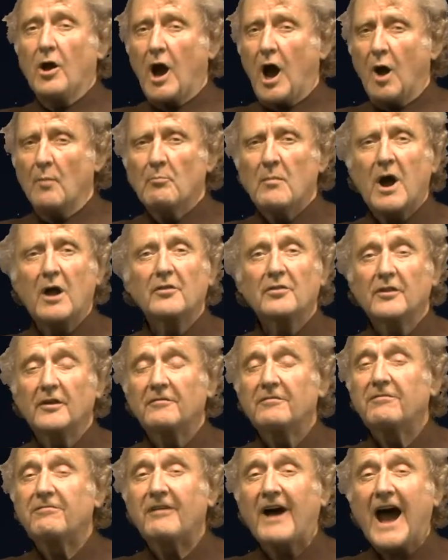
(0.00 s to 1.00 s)
Among the
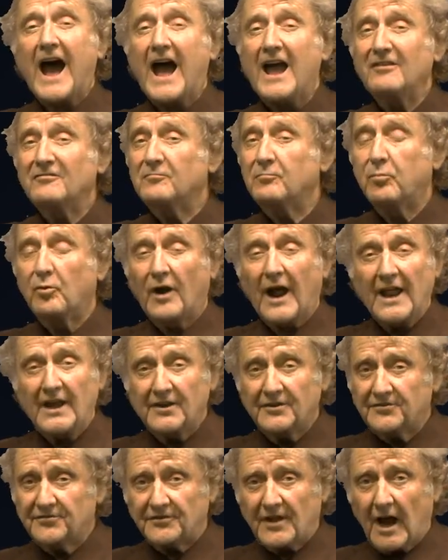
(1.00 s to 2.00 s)
5
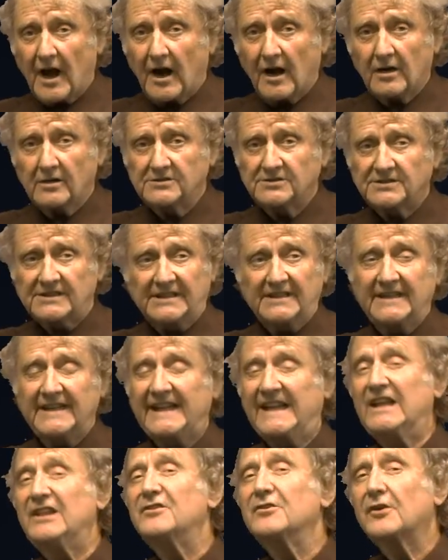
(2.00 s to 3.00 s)
brightest stars in
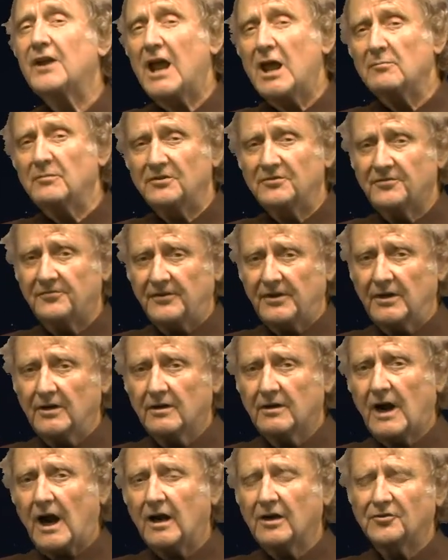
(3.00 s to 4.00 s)
either
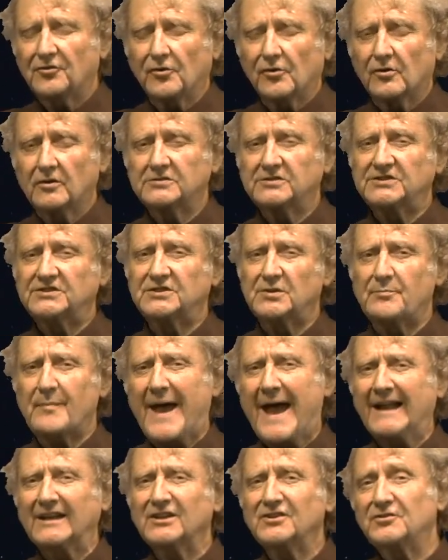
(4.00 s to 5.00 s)
hemisphere, Arcturus is a
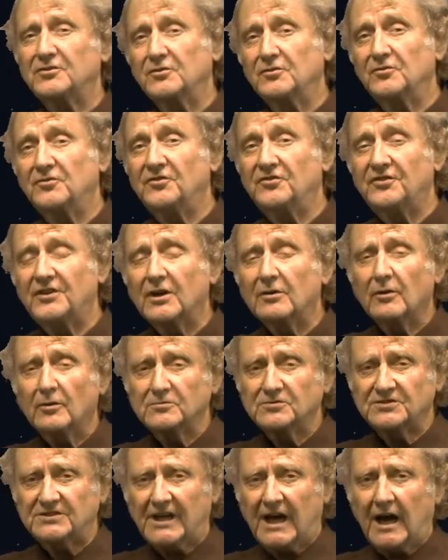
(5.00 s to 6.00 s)
magnitude 0
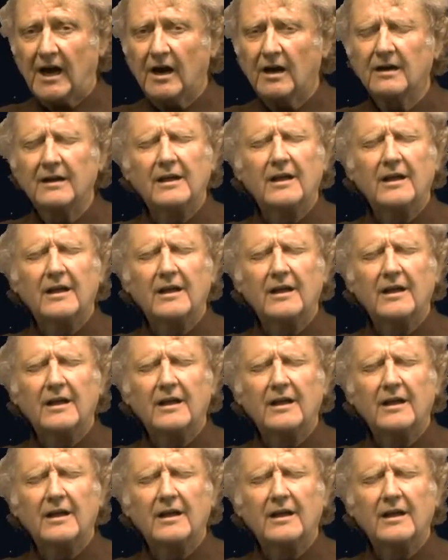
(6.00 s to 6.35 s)
star.